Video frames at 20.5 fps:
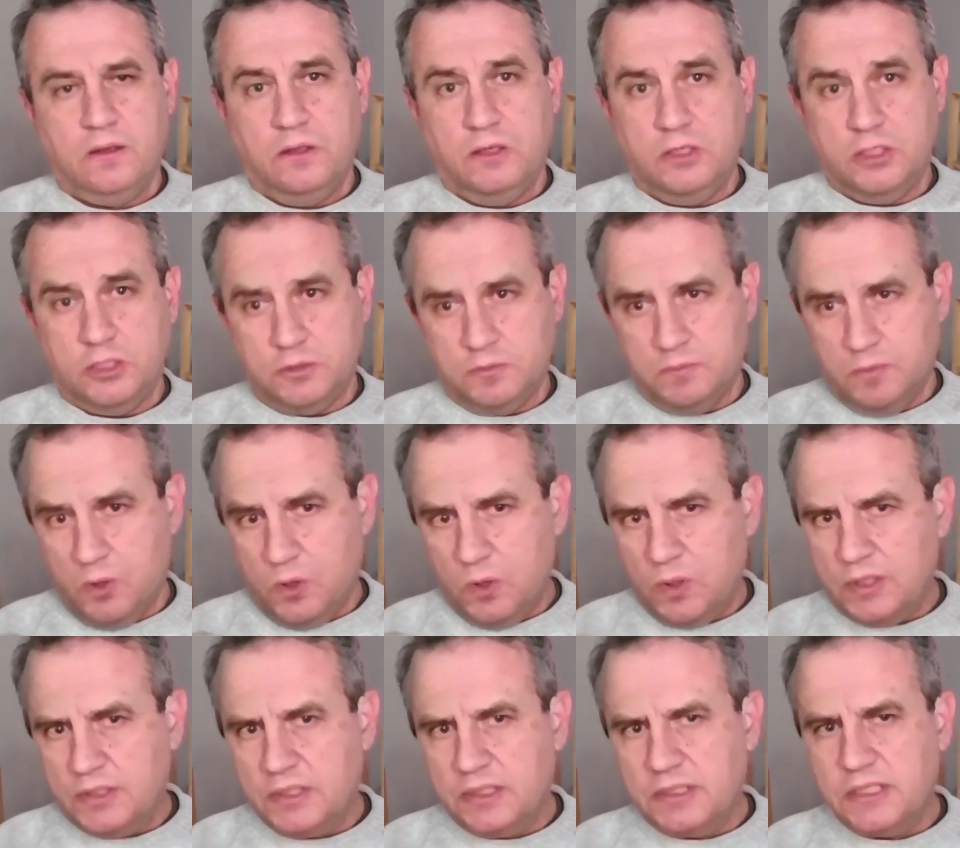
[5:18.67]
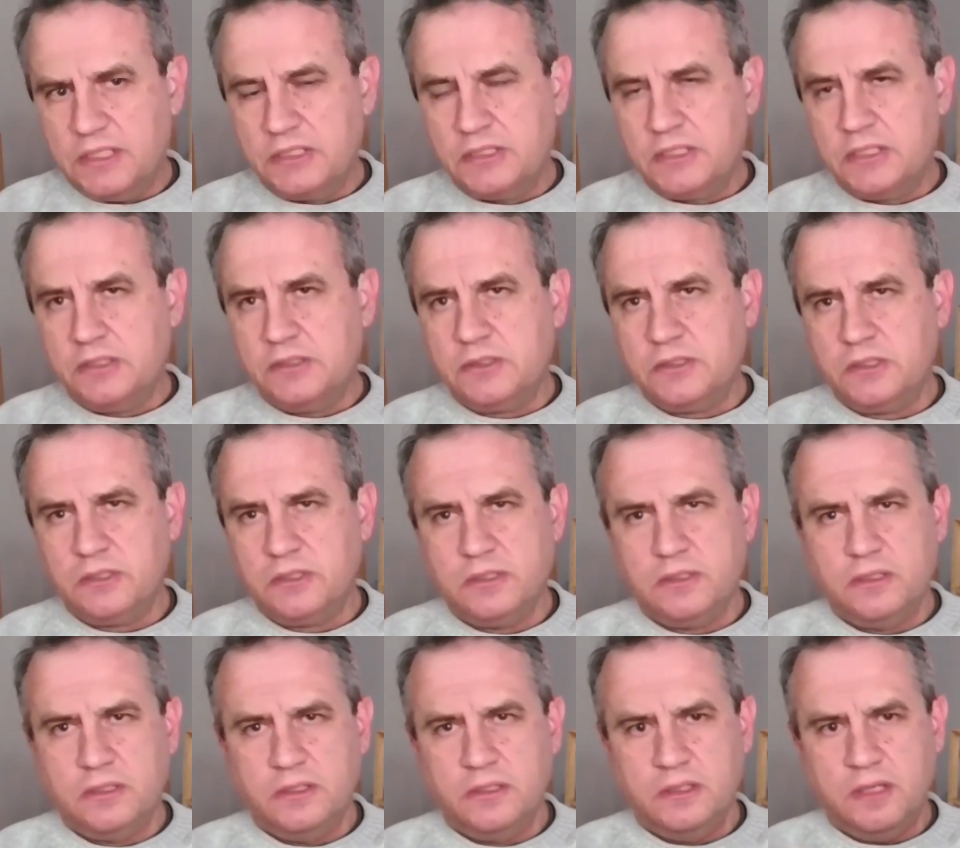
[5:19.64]
The smaller the distance,
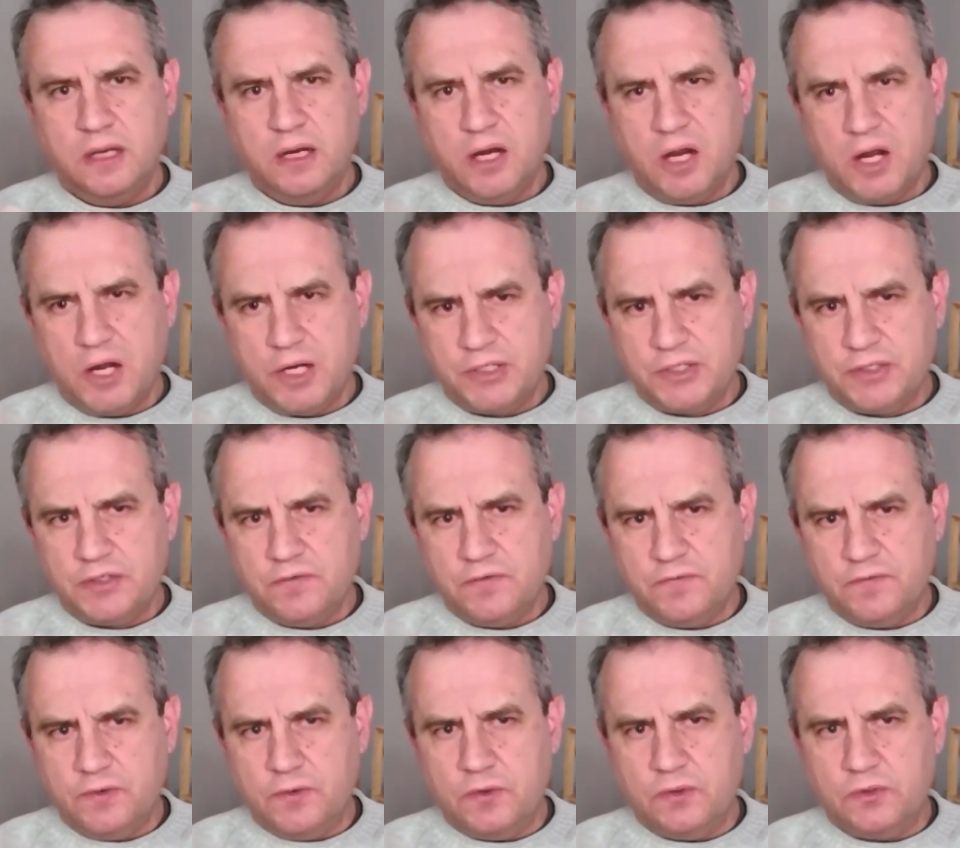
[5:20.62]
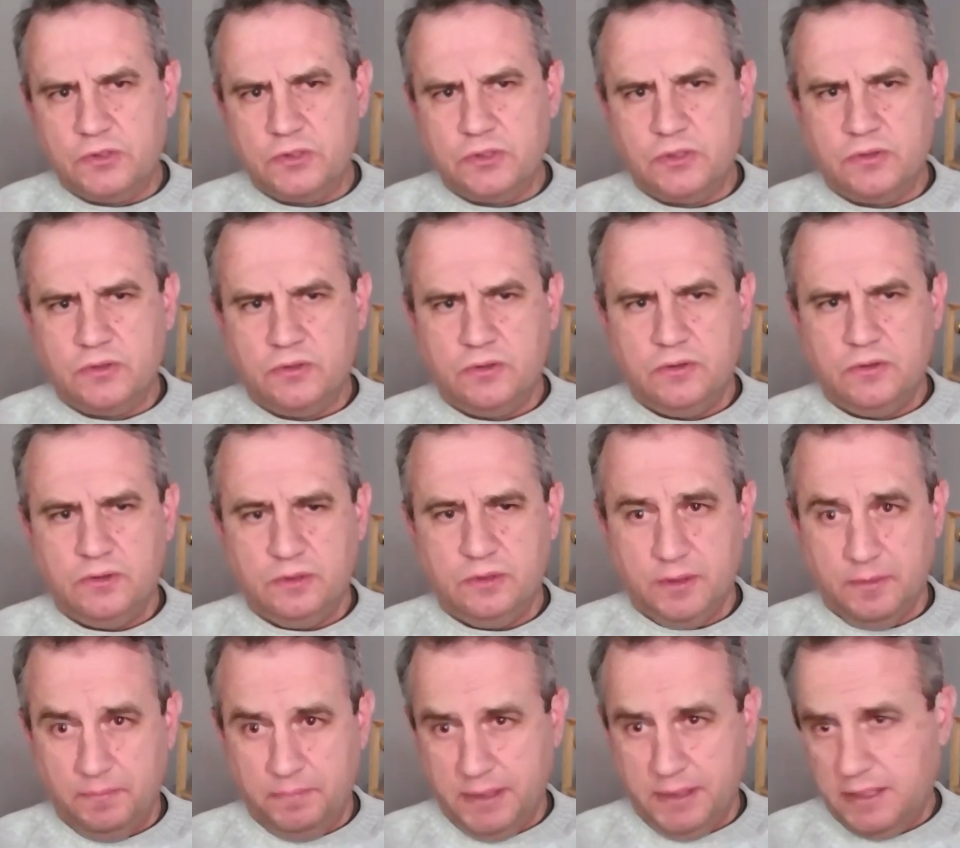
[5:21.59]
the larger the force.
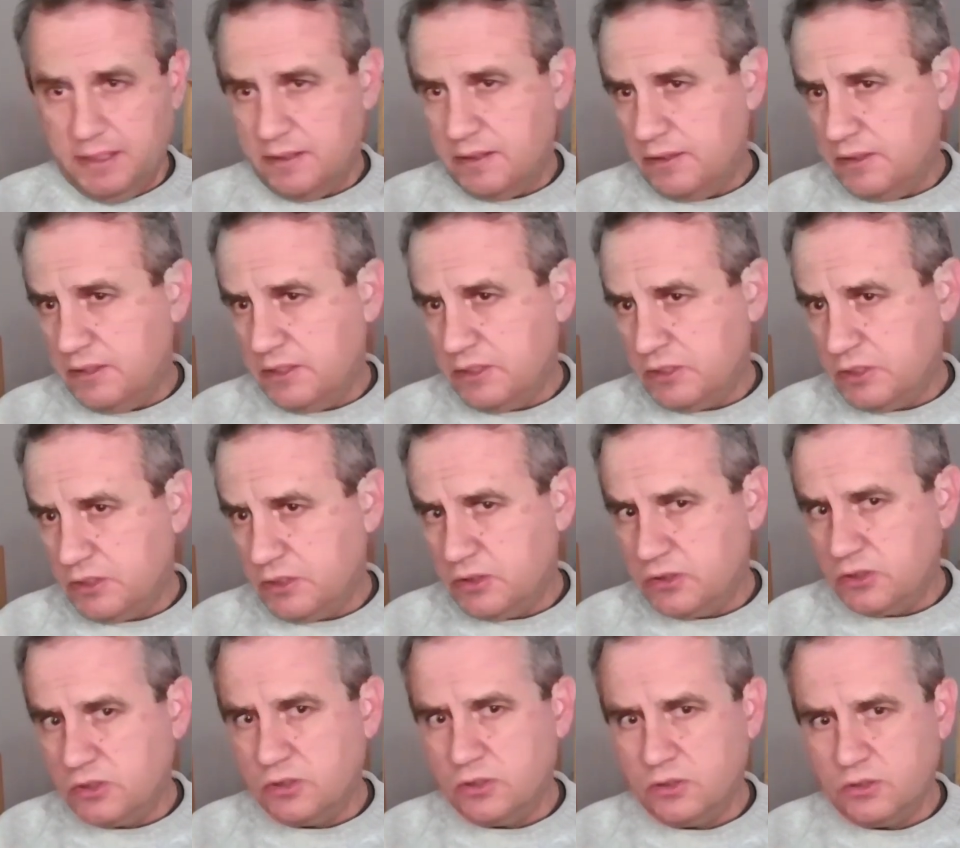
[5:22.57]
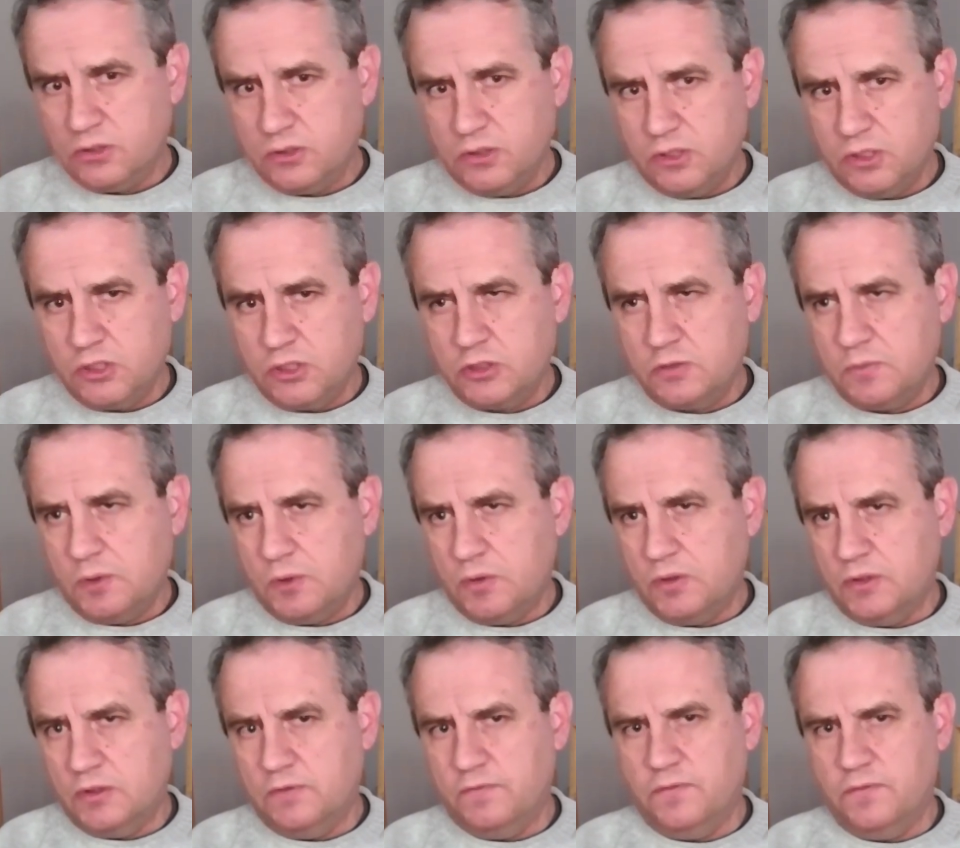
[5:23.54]
The bigger the distance, the
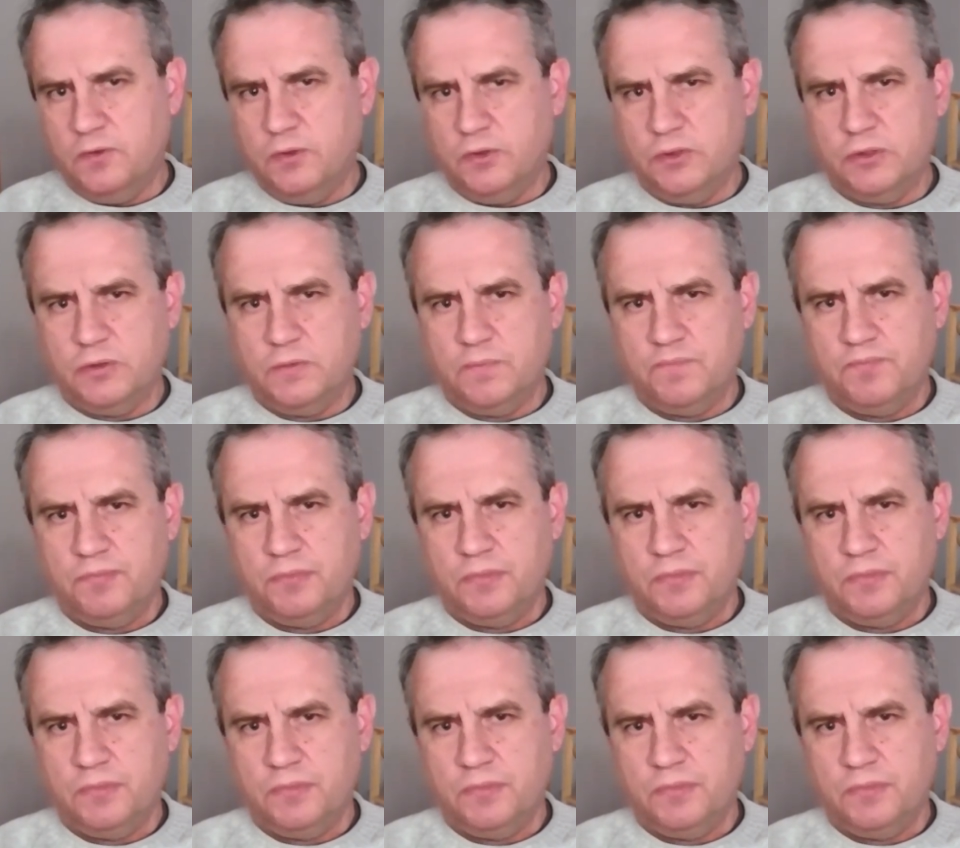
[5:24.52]
smaller the force.